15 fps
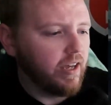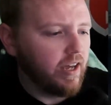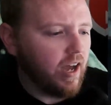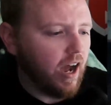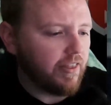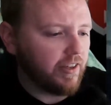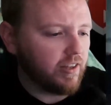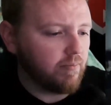
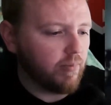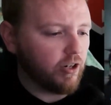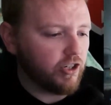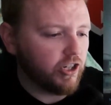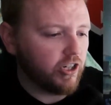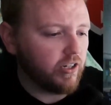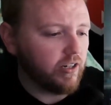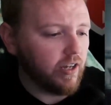I think that
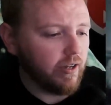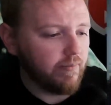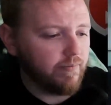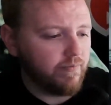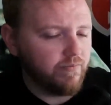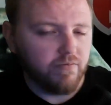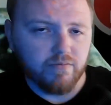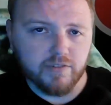Bungie could
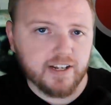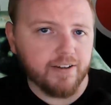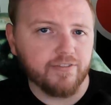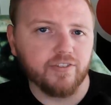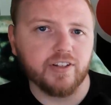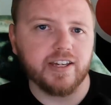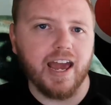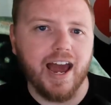
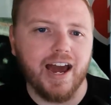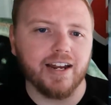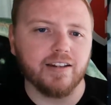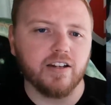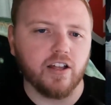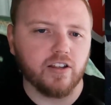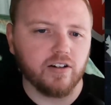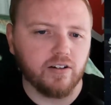definitely add
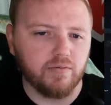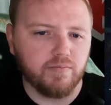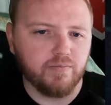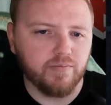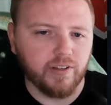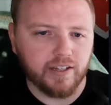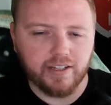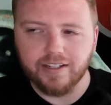another
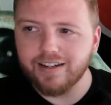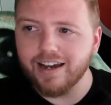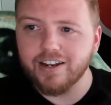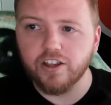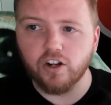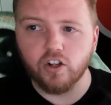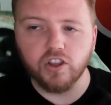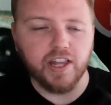
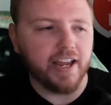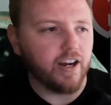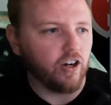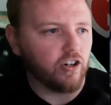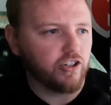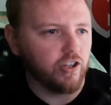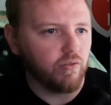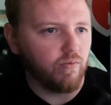layer
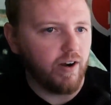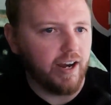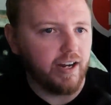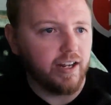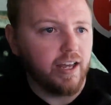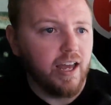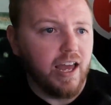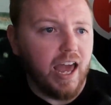to the
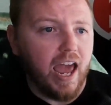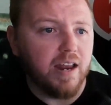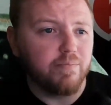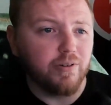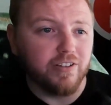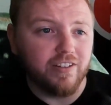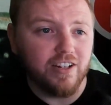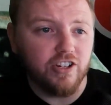raid and
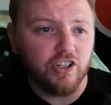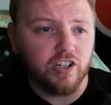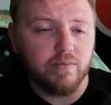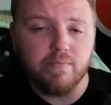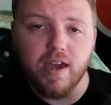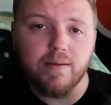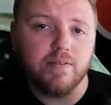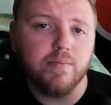potentially
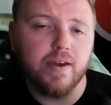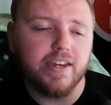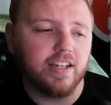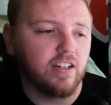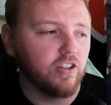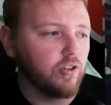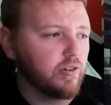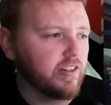maybe make it
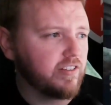a looted